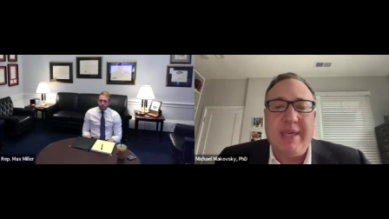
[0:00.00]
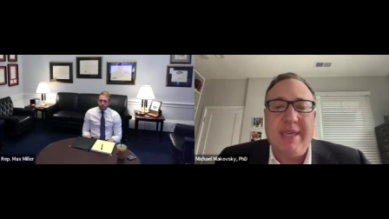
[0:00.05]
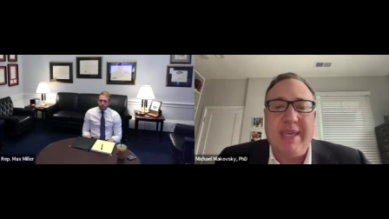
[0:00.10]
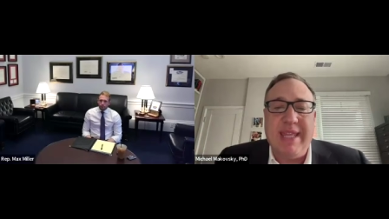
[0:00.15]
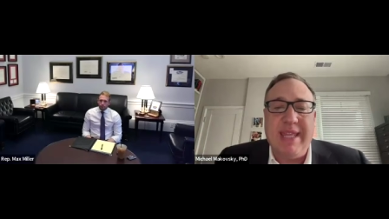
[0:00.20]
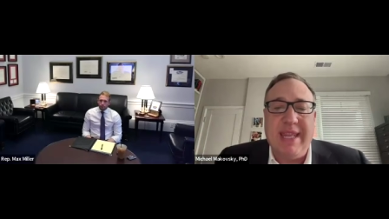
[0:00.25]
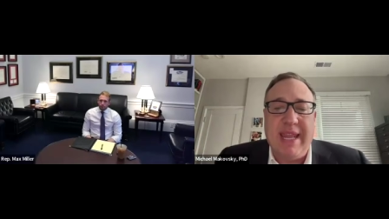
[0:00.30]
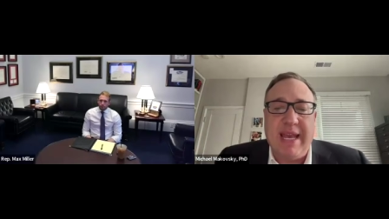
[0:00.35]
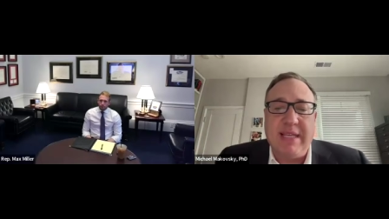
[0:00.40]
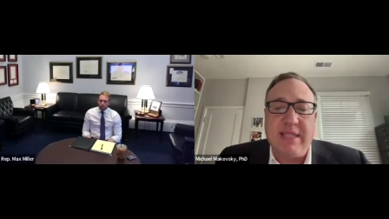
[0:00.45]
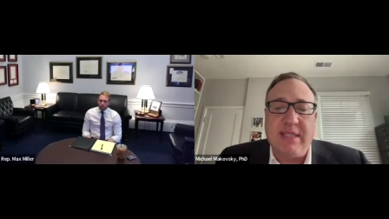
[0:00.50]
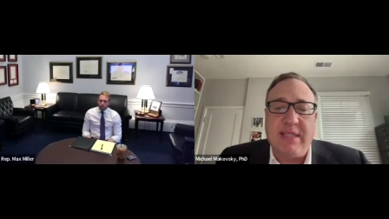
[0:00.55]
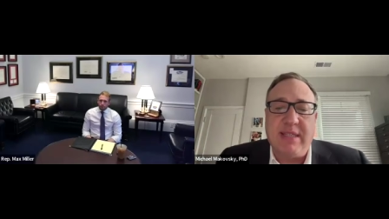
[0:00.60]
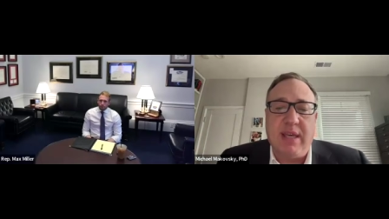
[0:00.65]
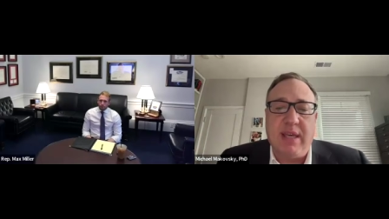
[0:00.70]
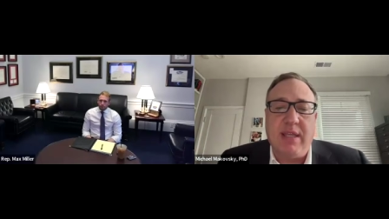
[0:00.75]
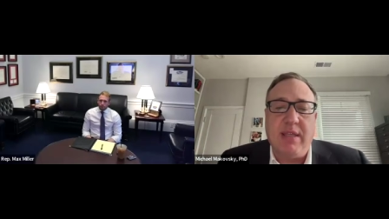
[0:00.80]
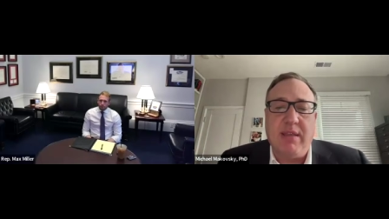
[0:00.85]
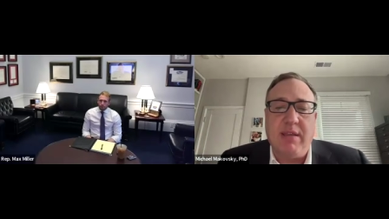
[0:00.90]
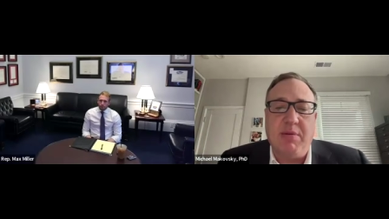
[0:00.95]

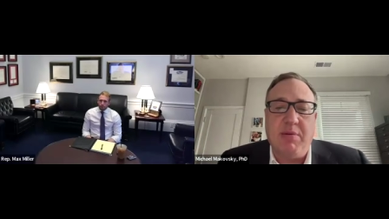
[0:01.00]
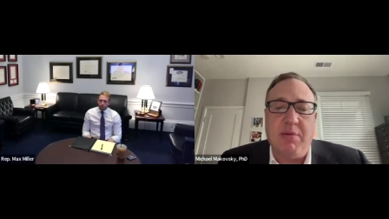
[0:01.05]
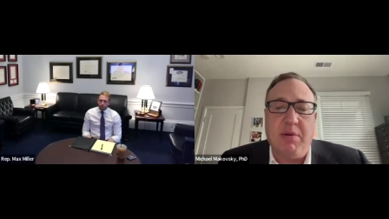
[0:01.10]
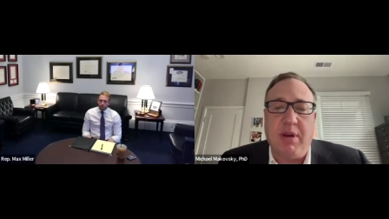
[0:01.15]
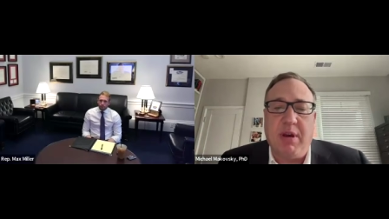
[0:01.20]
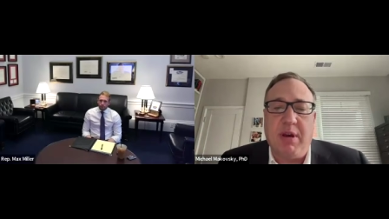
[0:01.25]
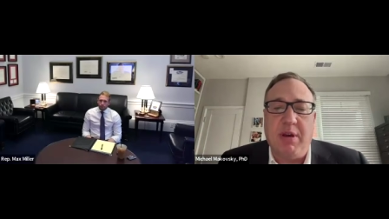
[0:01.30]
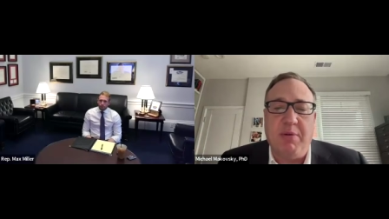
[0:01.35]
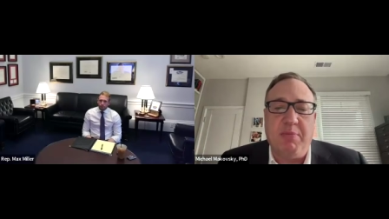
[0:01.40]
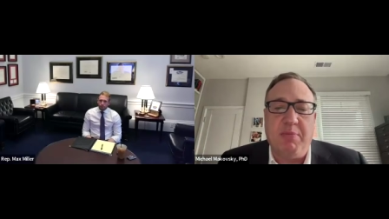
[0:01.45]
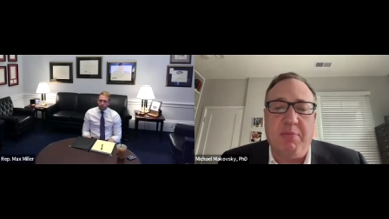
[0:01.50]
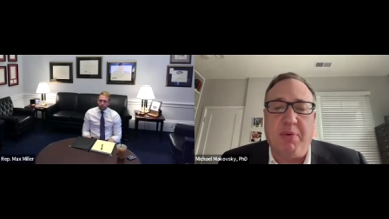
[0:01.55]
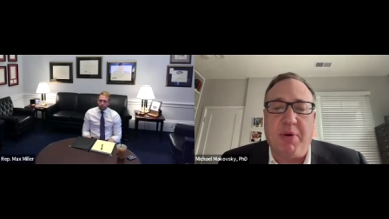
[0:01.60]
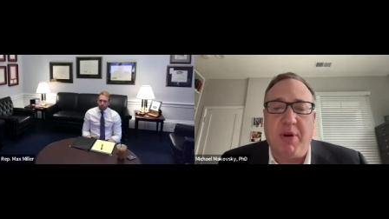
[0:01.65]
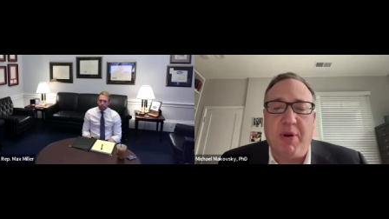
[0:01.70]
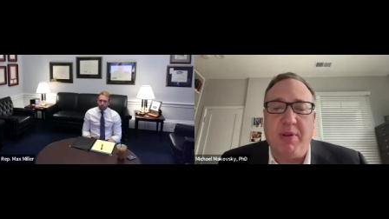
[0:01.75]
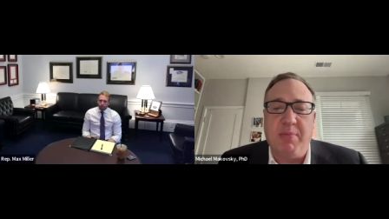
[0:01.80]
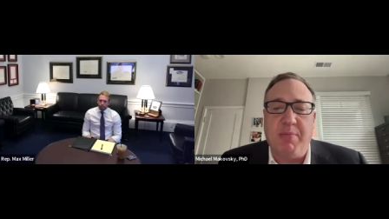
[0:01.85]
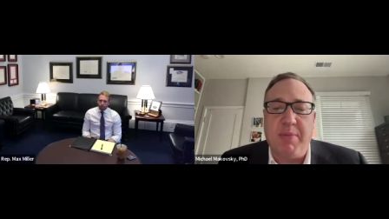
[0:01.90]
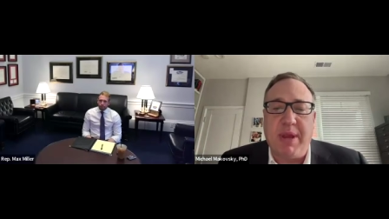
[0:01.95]
Knesset
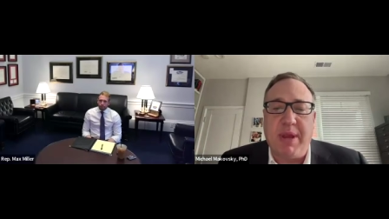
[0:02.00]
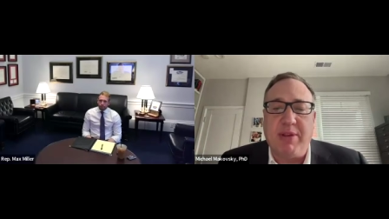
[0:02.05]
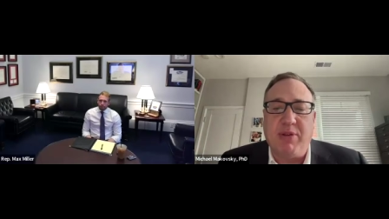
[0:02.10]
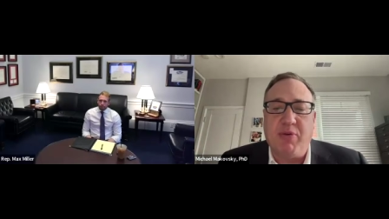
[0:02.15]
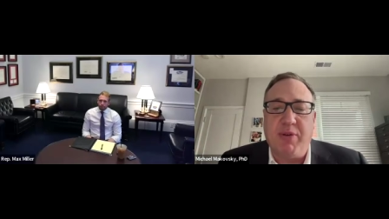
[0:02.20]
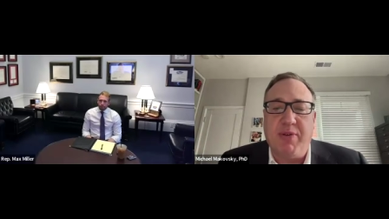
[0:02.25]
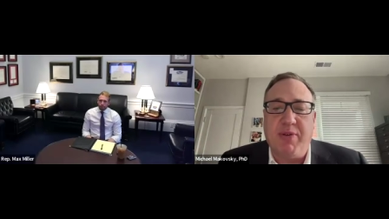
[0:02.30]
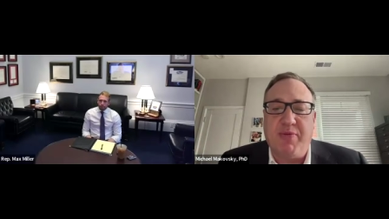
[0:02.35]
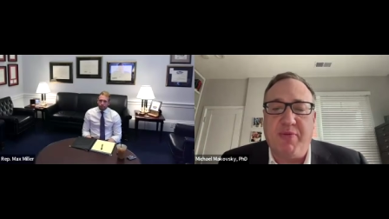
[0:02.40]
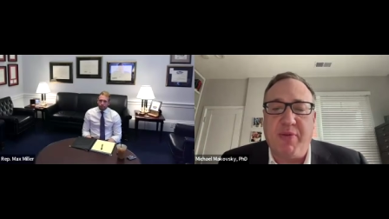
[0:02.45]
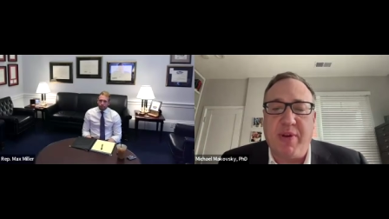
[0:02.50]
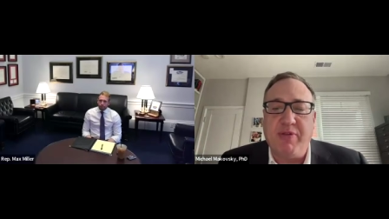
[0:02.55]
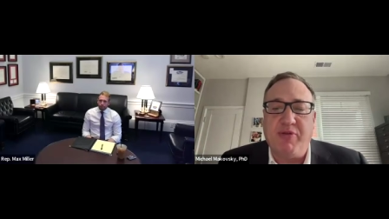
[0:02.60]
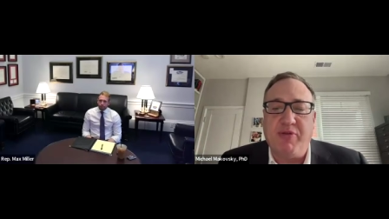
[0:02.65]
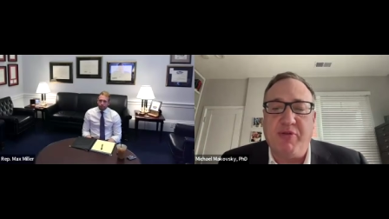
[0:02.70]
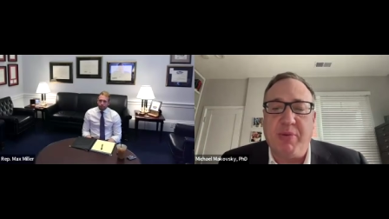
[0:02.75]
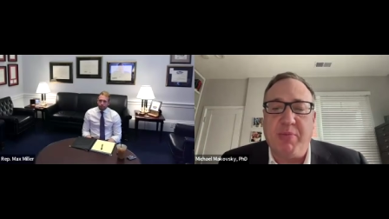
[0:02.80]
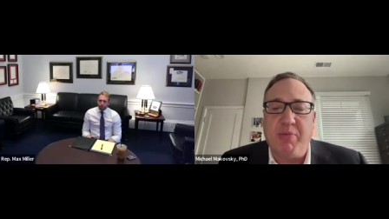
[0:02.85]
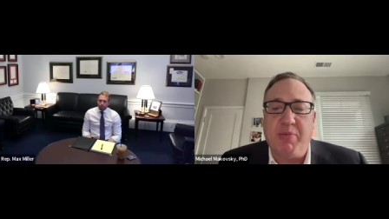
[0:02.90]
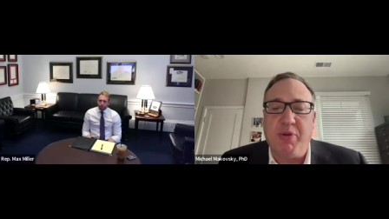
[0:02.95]
Parliamentary
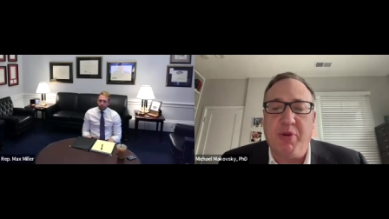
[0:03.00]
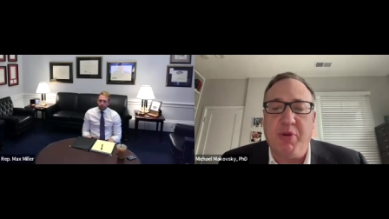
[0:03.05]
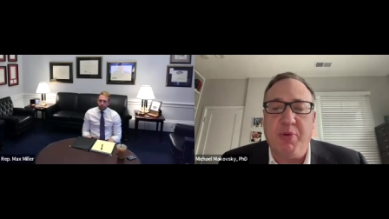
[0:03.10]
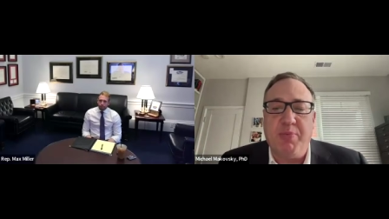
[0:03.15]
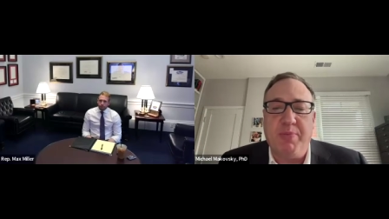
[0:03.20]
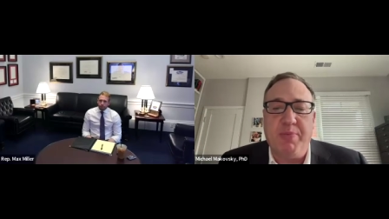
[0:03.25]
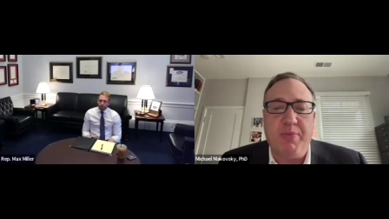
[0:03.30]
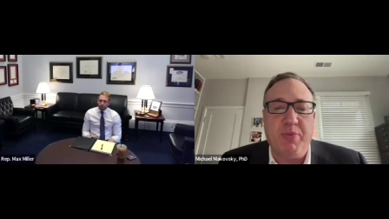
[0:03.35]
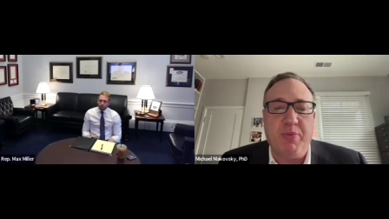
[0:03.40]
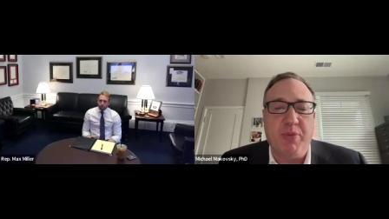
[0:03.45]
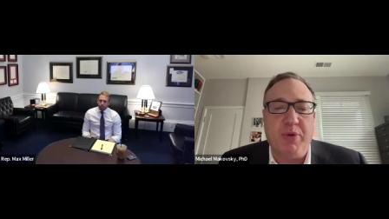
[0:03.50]
Friendship Group,